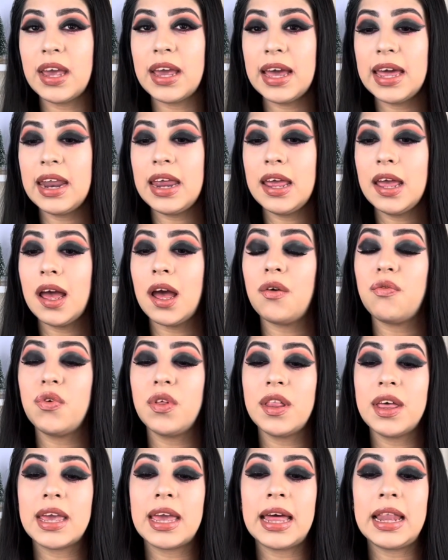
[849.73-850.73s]
at it, I feel
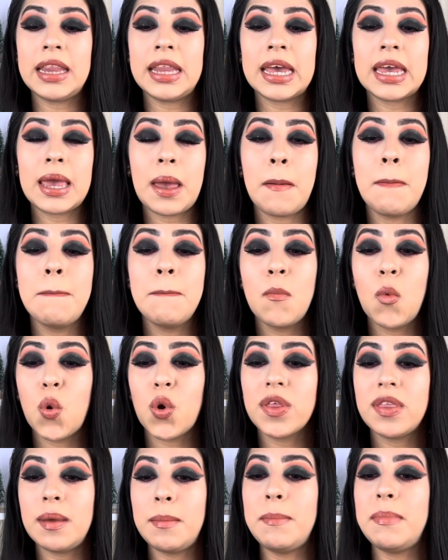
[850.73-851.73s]
like I like it more
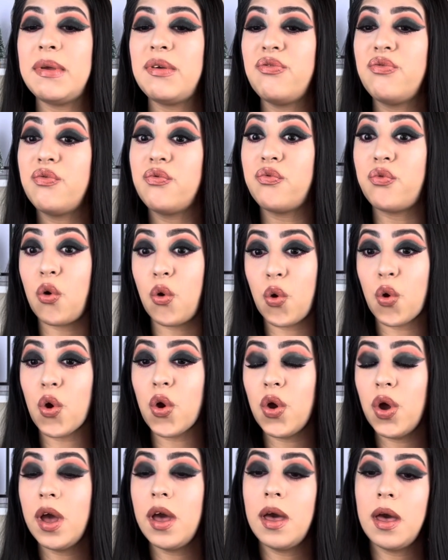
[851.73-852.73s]
than
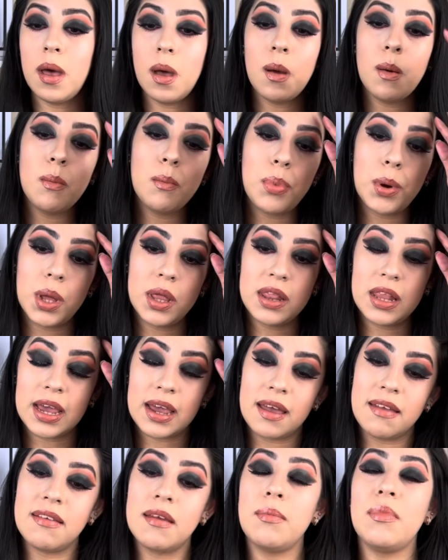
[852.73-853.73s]
before, but like
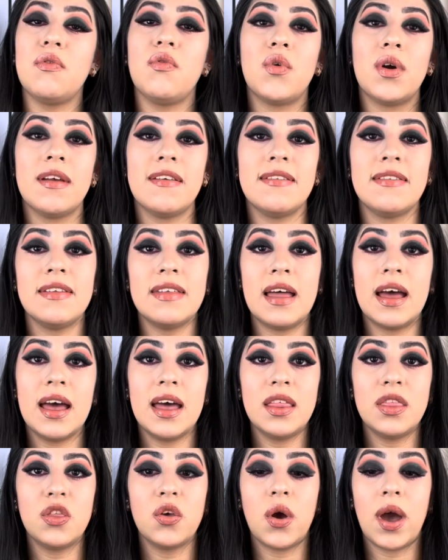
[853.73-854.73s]
I said before, it's
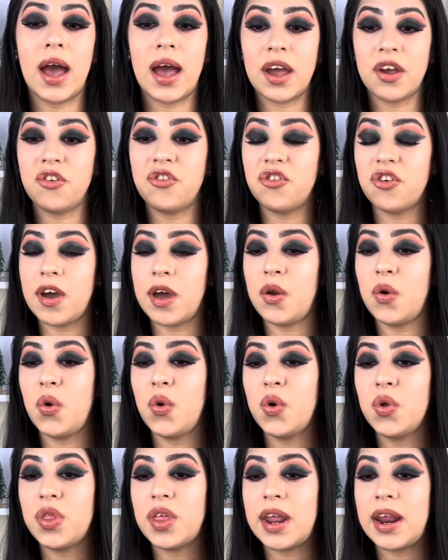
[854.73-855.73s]
not the
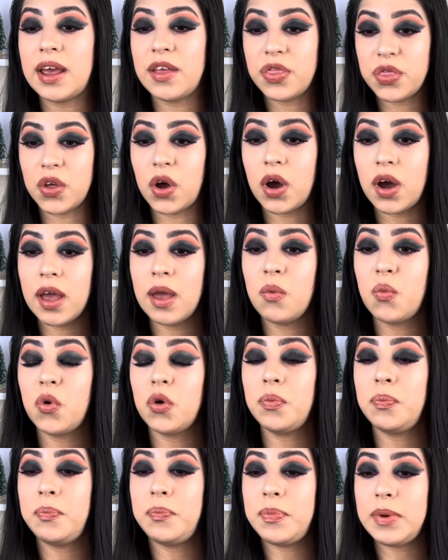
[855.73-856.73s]
eyeshadow that I thought it
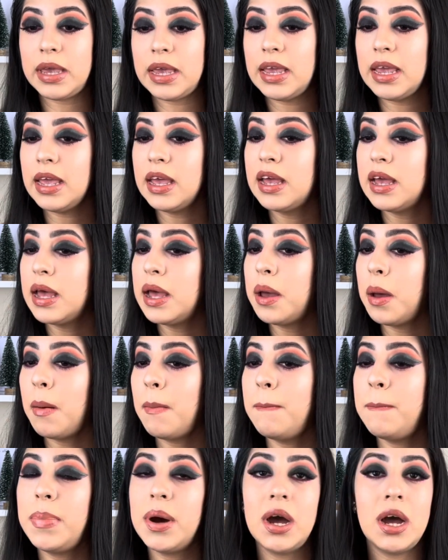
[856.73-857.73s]
would be,
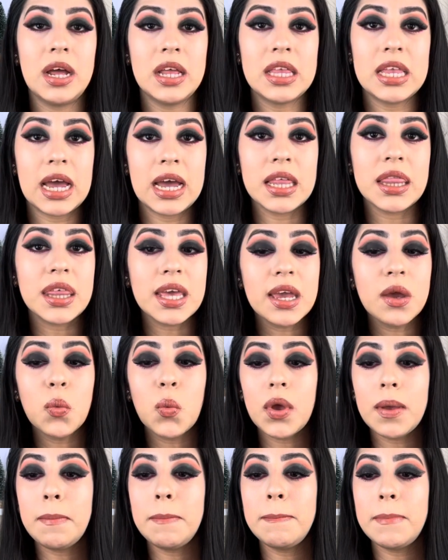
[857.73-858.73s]
but I think
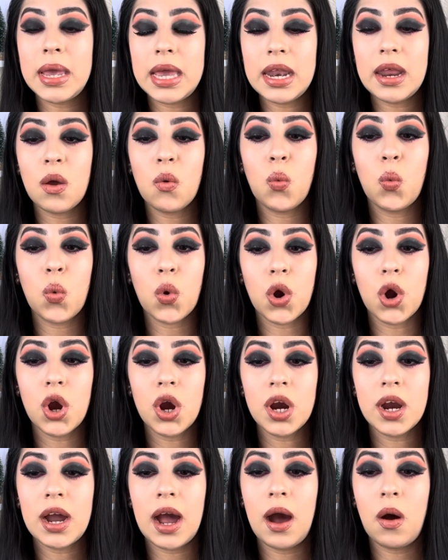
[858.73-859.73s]
we made it
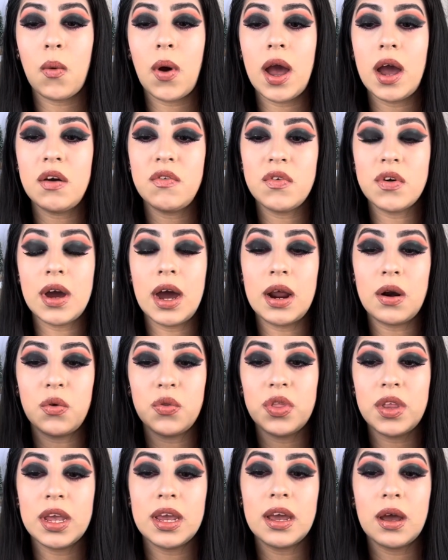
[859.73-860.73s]
work. However, I
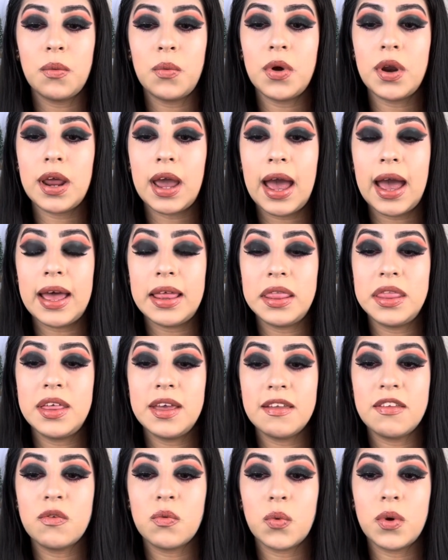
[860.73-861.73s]
don't think I would add
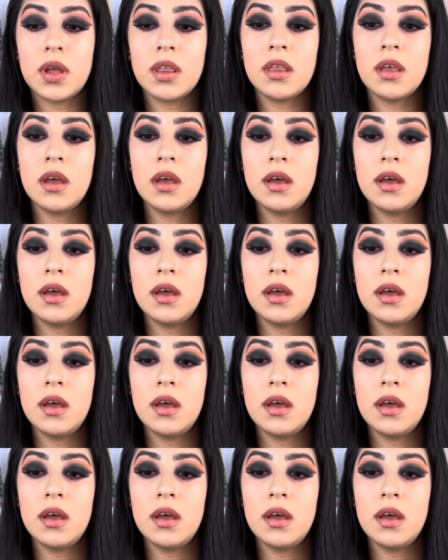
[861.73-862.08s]
this one